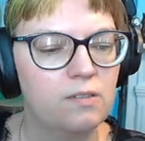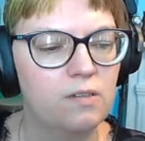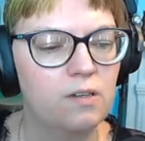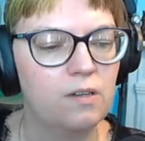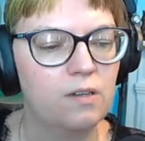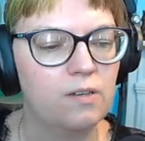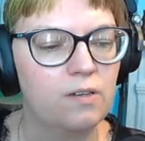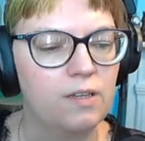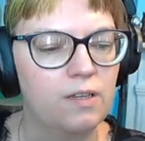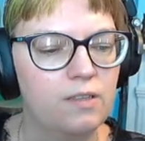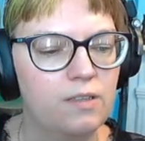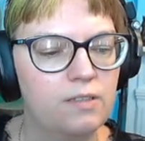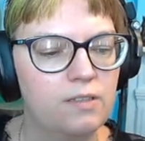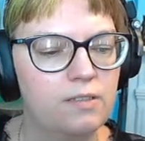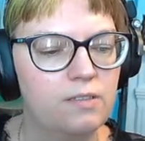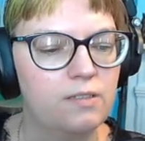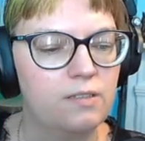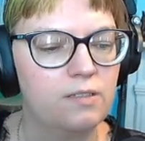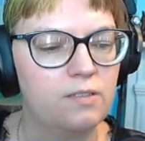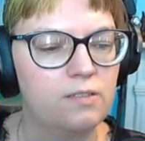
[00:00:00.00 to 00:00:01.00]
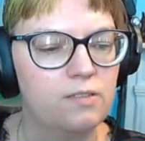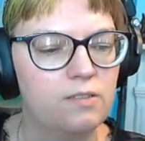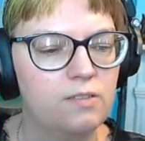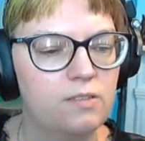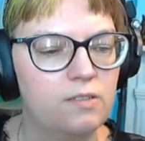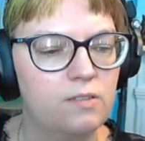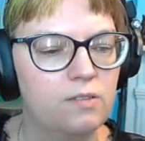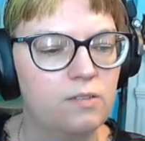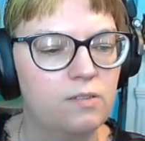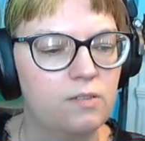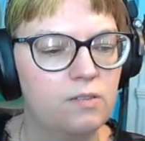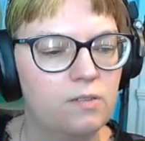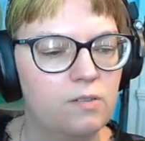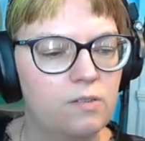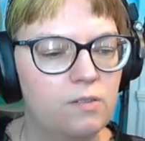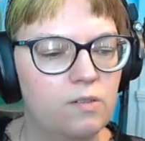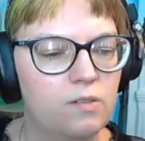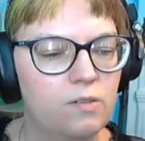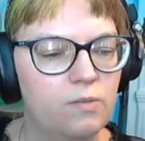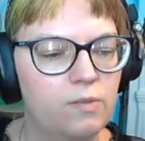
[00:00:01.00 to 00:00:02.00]
Okay, this needs
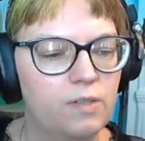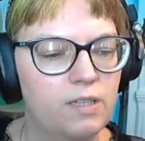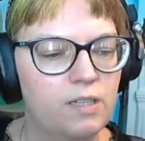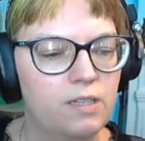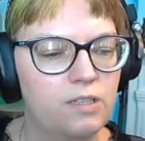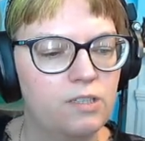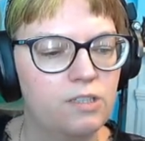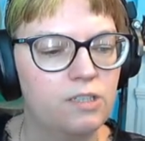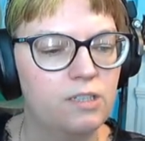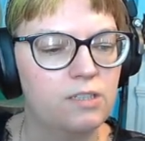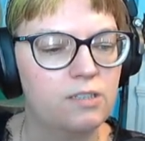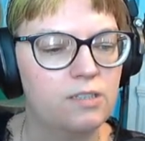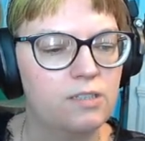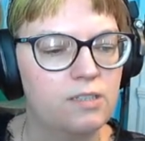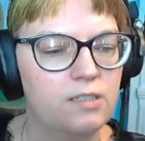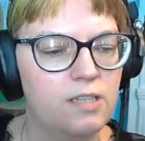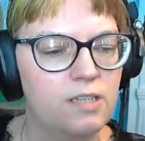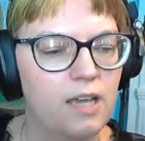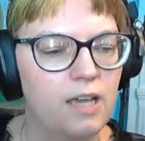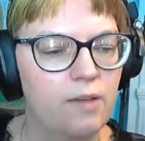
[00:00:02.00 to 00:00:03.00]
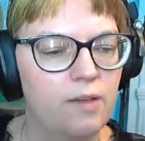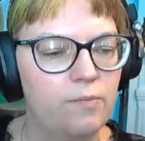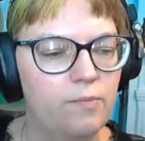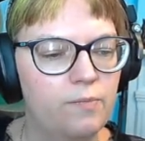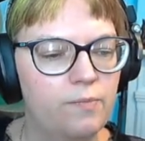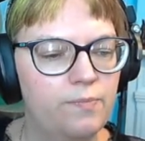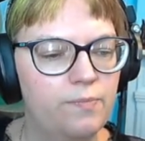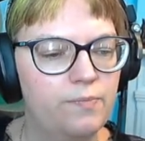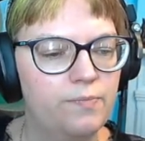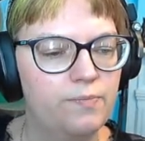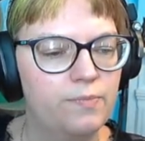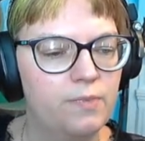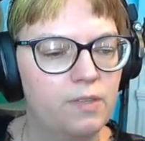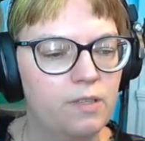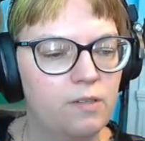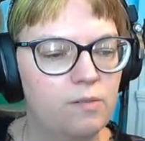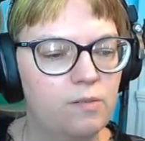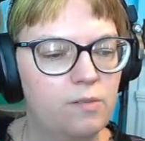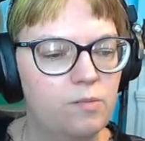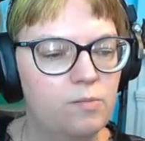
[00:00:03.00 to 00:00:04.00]
to... We can adjust the time a
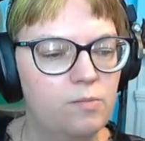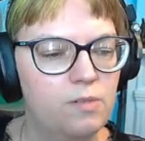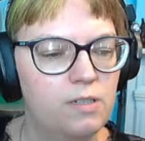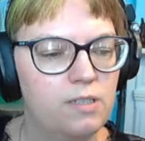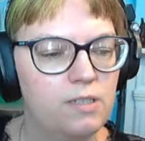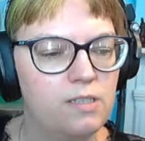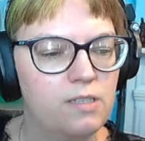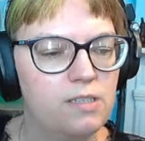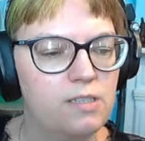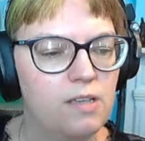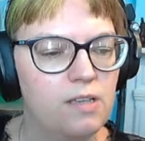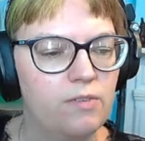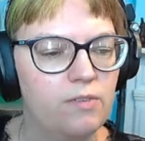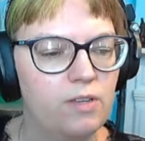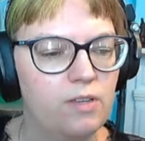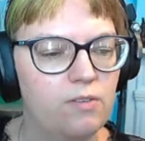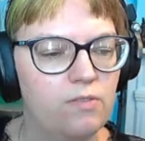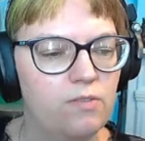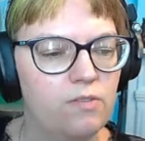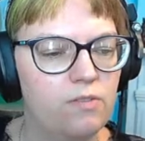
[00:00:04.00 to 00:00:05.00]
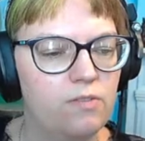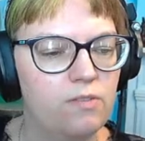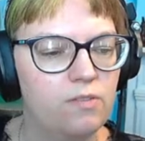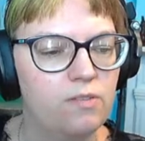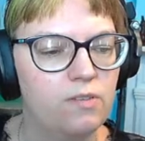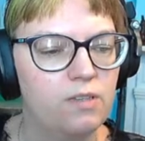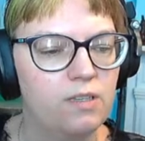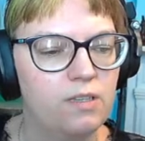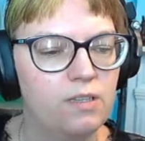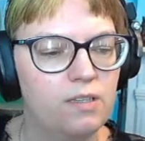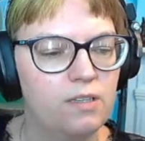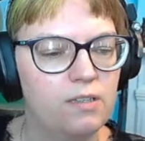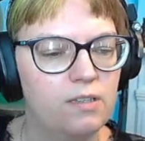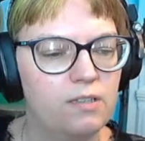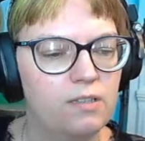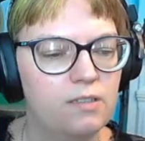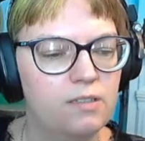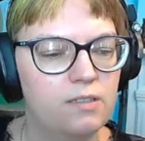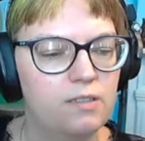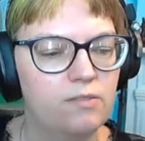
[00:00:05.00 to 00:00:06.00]
little bit, but it's
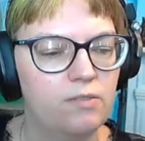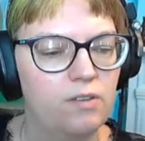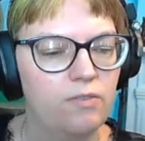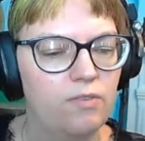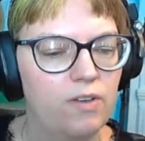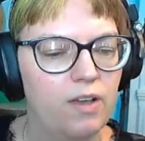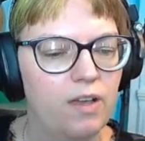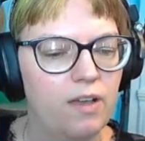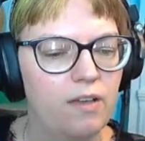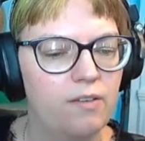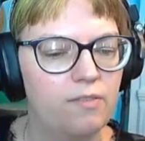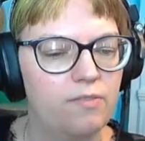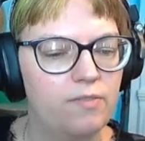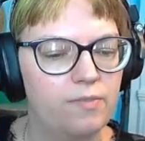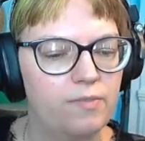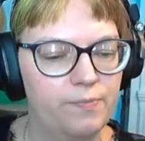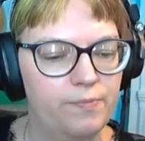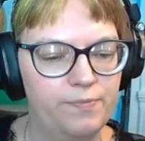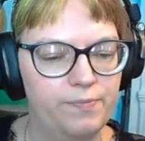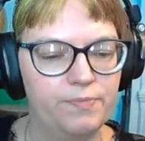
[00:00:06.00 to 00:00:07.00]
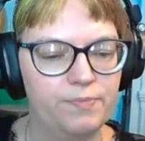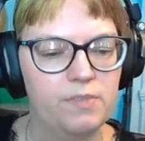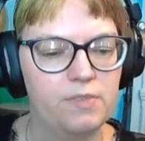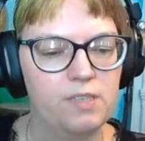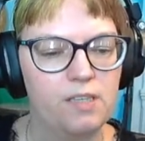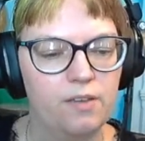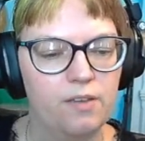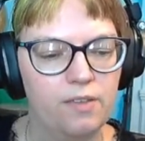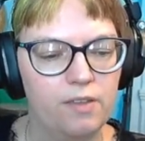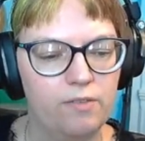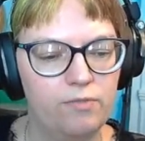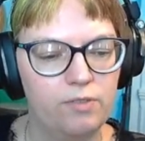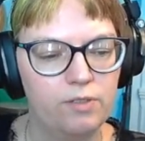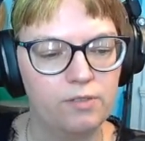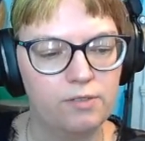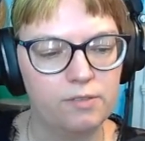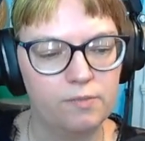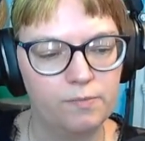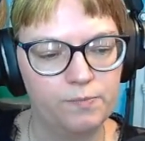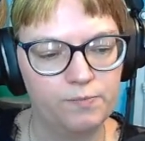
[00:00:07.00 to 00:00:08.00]
75. See how that
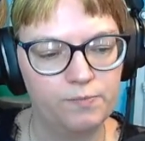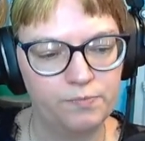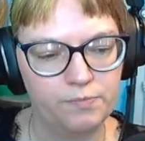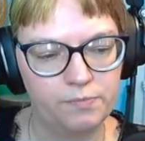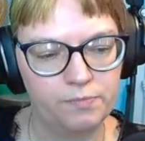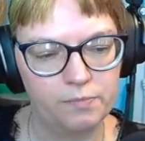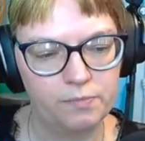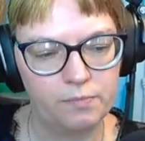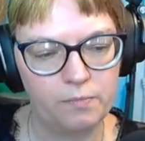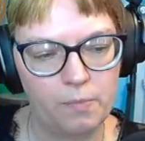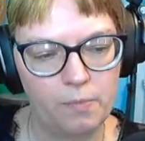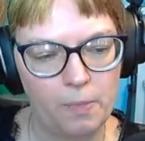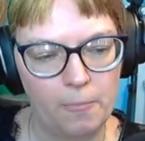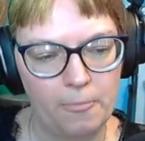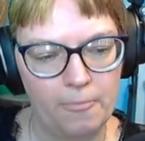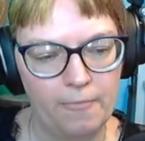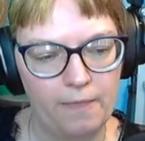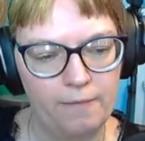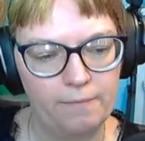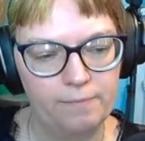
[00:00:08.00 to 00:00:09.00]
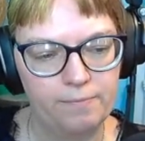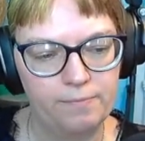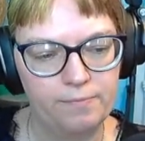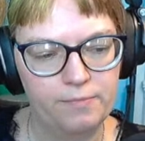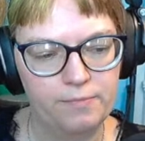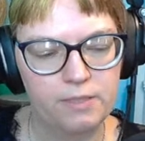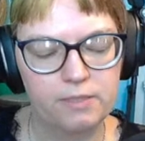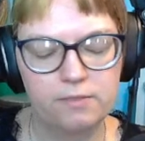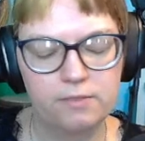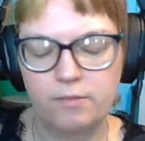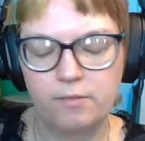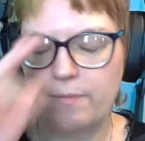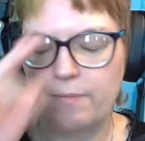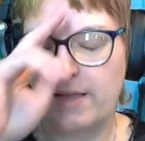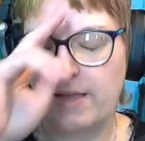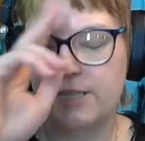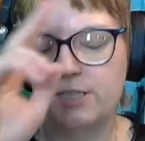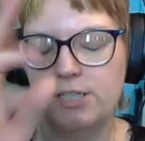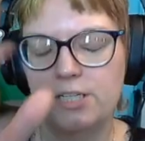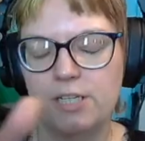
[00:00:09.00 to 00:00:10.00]
feels. Because I'm
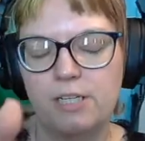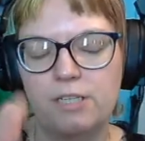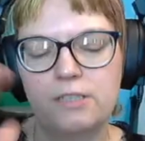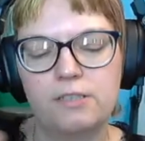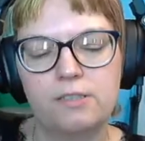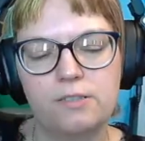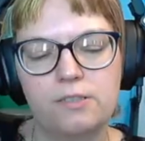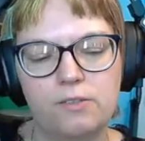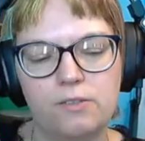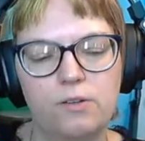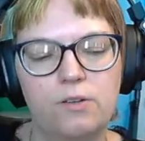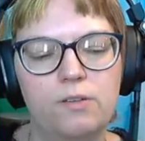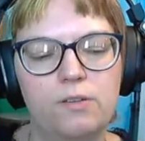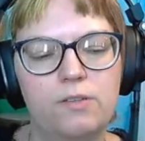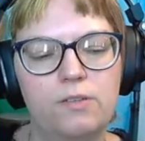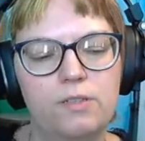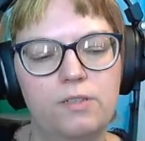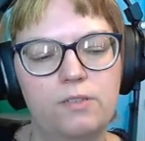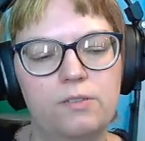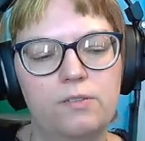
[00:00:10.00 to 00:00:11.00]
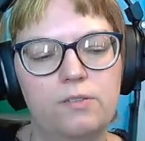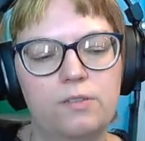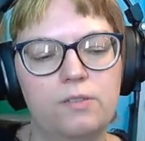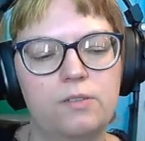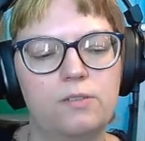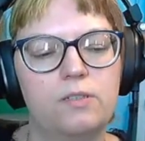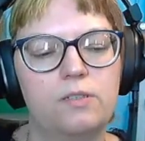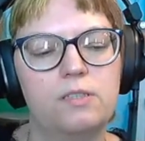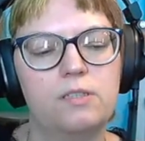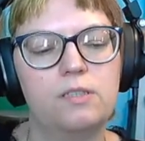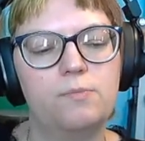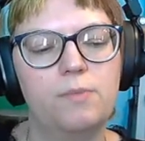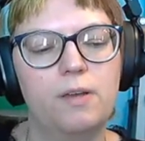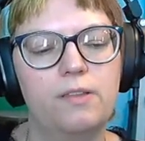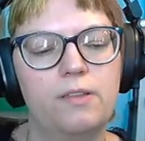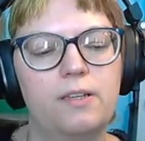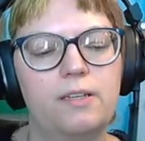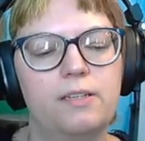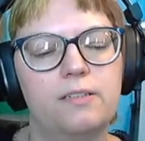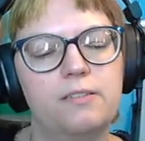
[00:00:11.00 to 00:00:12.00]
imagining scrolling through, and it's
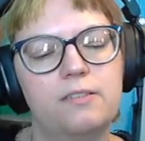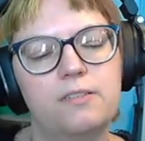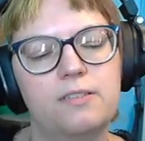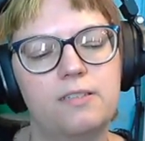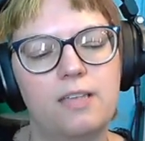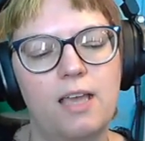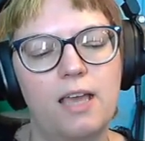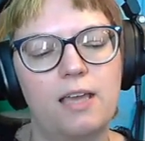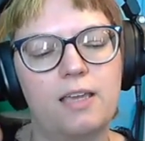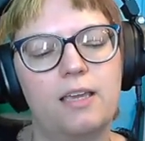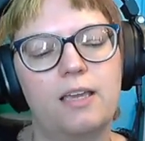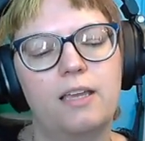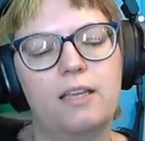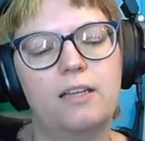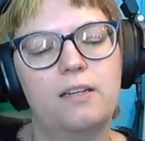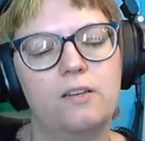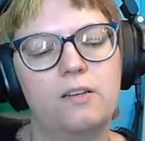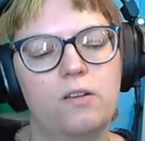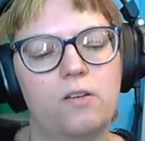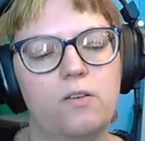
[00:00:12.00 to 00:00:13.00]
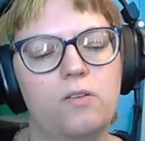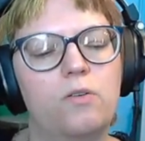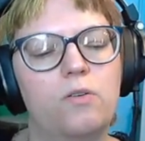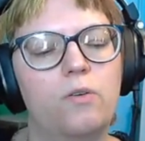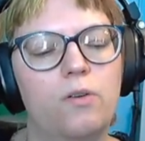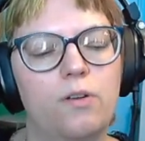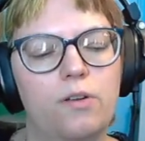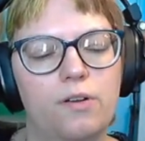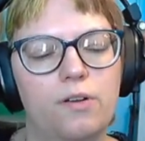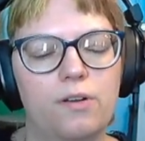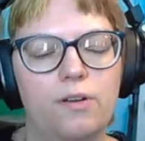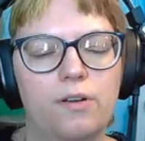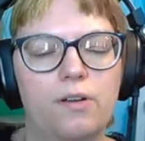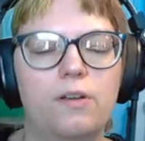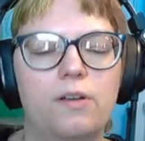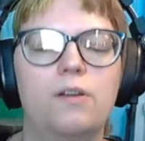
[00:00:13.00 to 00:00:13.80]
about like 1.25 seconds